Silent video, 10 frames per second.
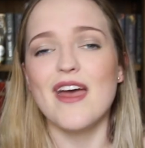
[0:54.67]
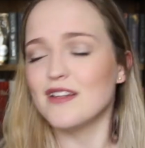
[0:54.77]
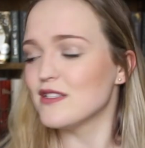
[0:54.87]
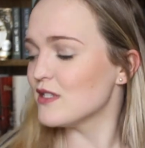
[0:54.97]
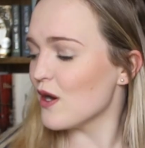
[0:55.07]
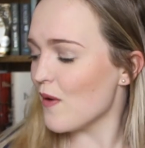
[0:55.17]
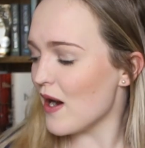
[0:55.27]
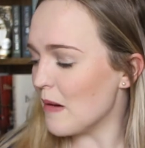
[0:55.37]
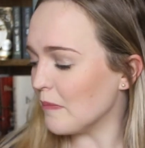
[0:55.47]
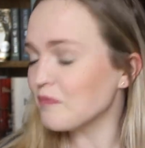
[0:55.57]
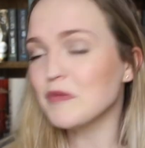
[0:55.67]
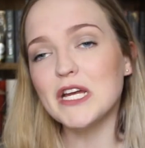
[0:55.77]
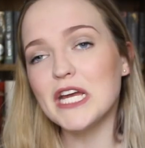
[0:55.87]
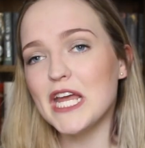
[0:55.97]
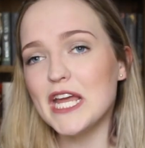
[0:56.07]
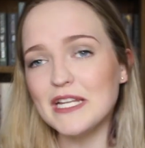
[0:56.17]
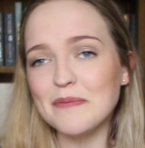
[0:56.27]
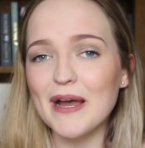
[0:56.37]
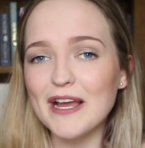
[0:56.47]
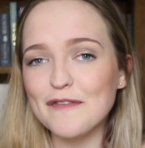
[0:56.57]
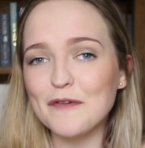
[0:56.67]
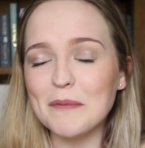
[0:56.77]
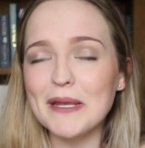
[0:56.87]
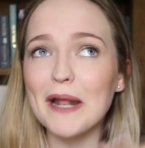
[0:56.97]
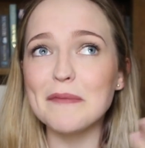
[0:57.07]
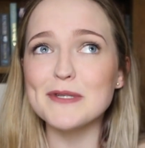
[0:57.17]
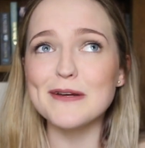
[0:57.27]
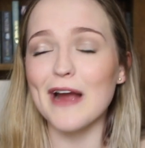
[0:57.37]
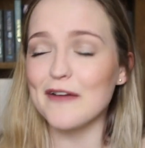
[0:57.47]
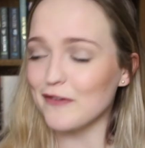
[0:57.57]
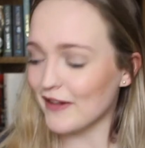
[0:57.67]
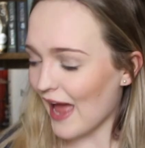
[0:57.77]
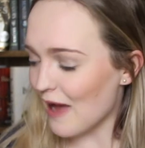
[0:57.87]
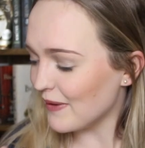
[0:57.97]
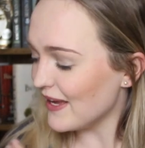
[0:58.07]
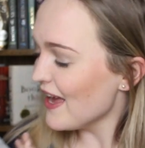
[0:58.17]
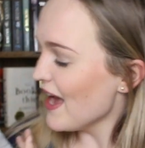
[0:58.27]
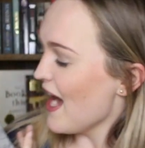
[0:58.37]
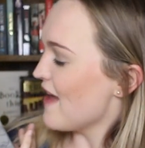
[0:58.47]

and so he ended up buying it for me and I'm so grateful and happy.